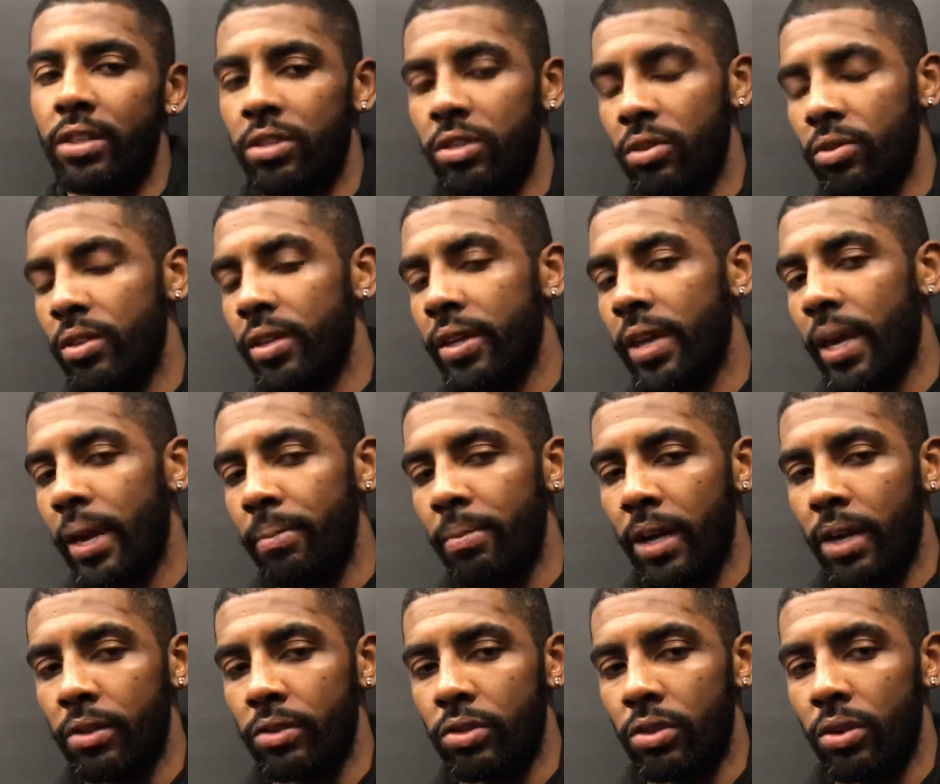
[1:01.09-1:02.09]
They slowed the game
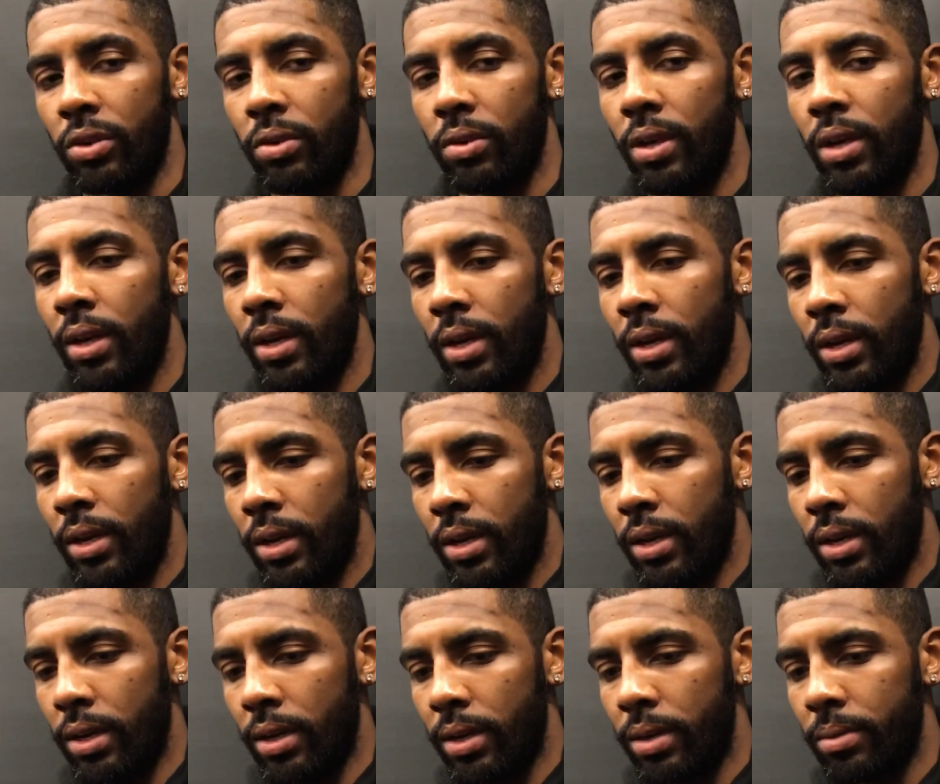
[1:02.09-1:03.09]
down. So,
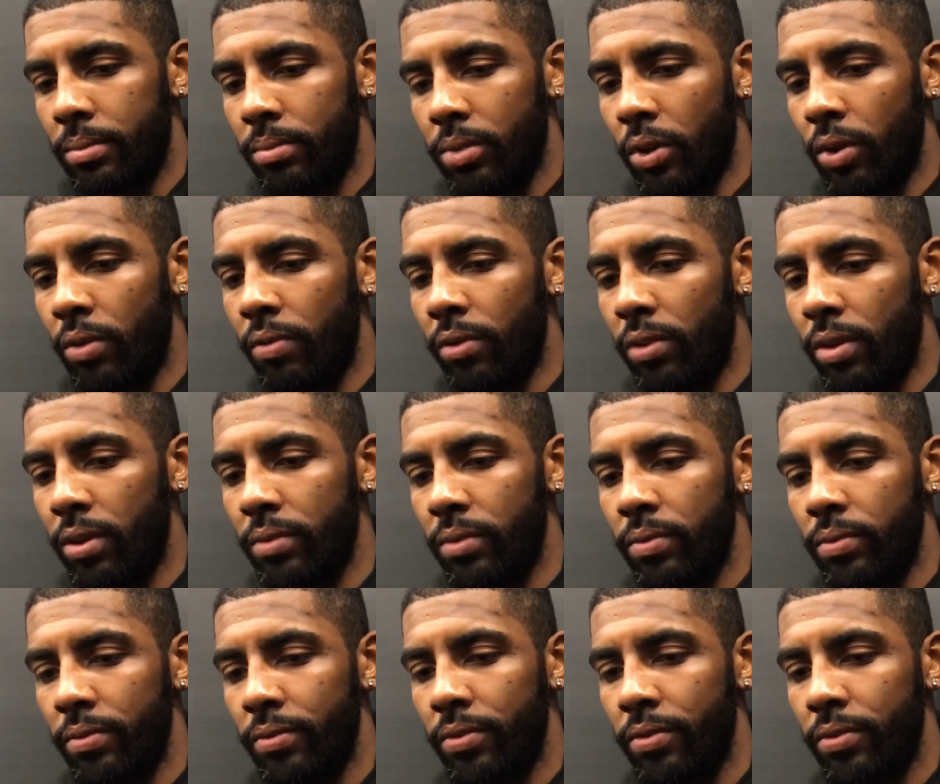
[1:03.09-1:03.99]
um, but overall, we